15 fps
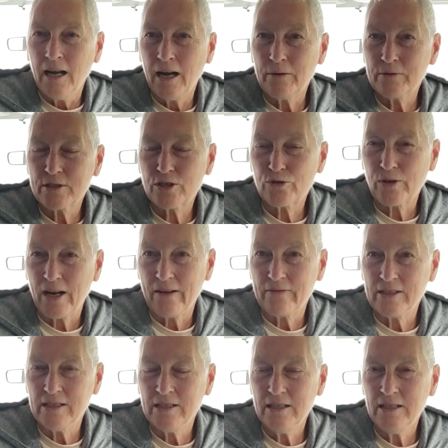I was
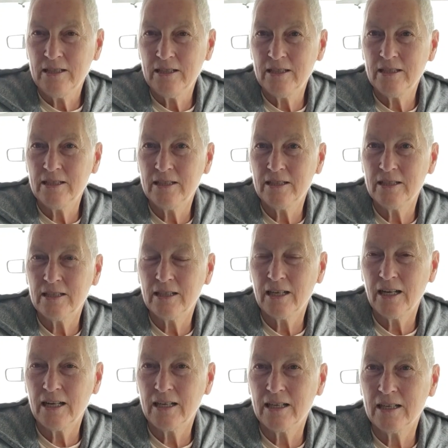traveling
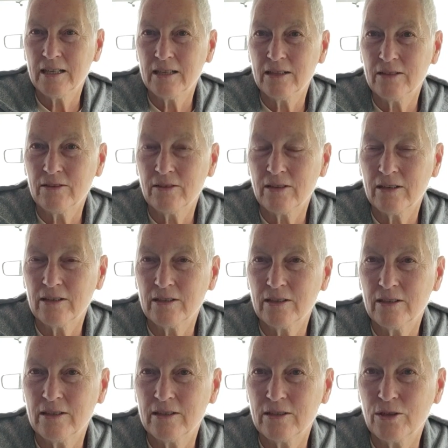and
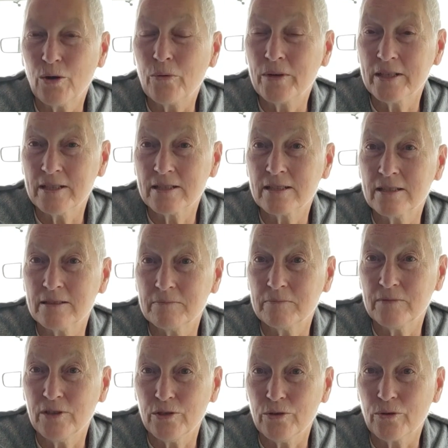going to
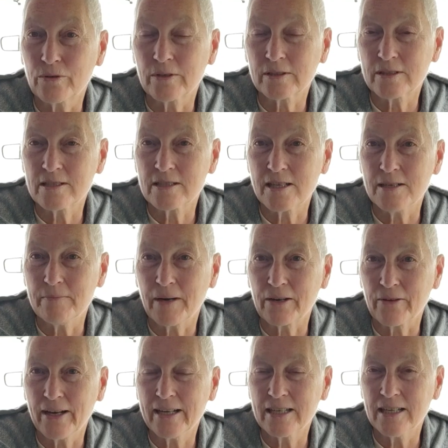New York to see my
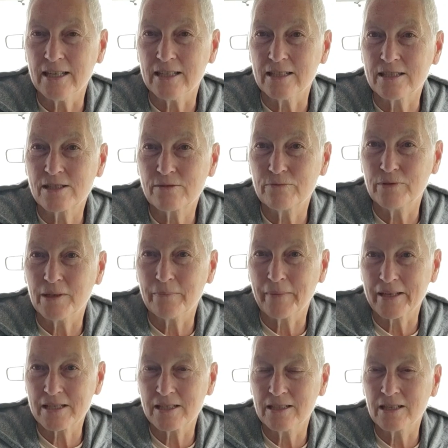grandkids when
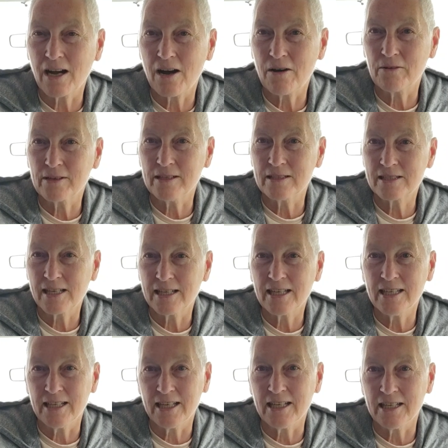my son called and said
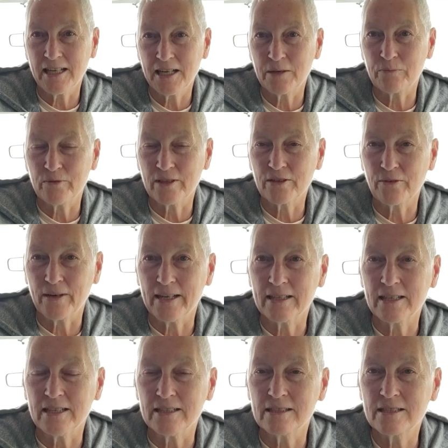he needed help with the
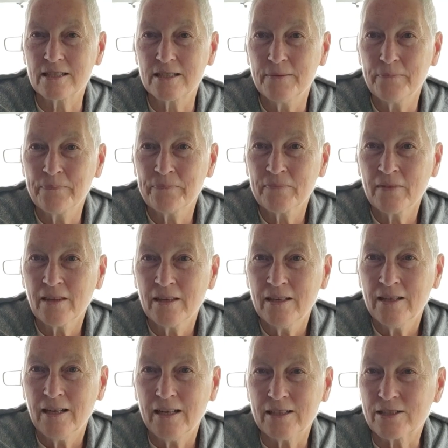grandkids.
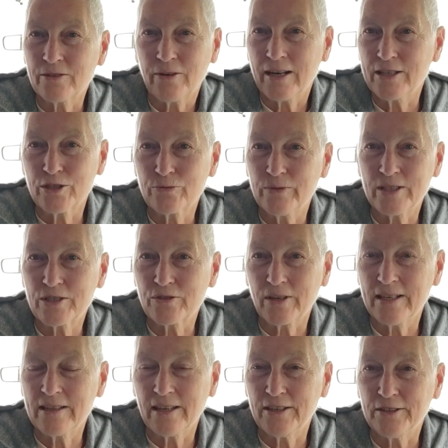And so I just went
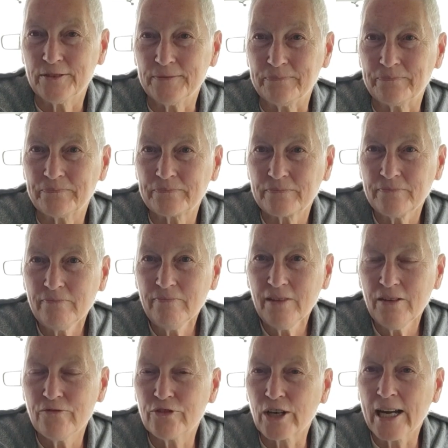straight there. And
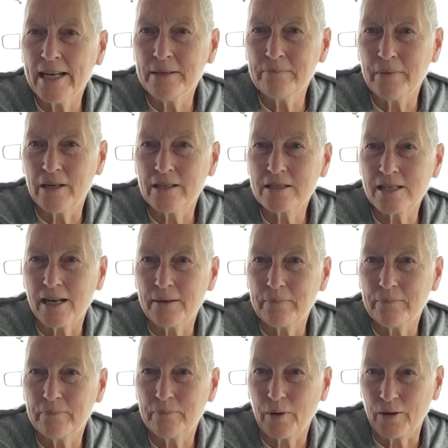for eight months, I
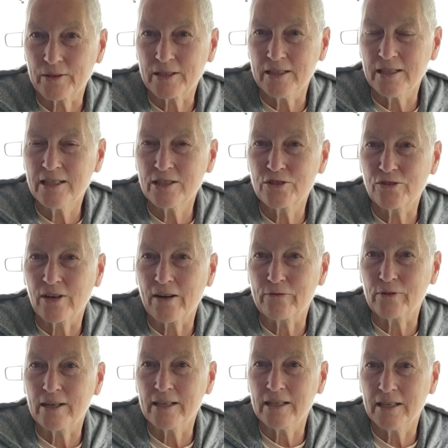parked in his
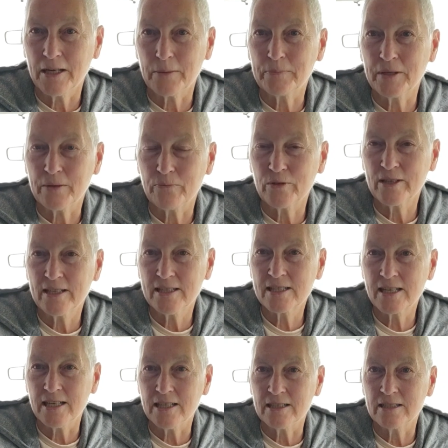driveway and helped him with
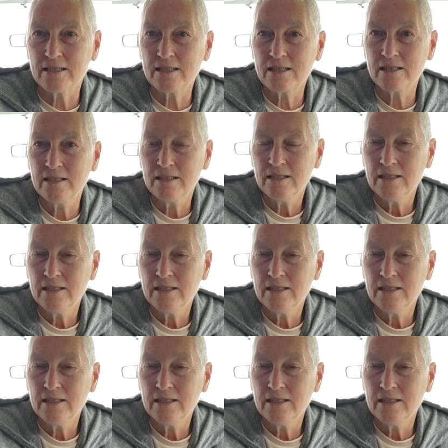his kids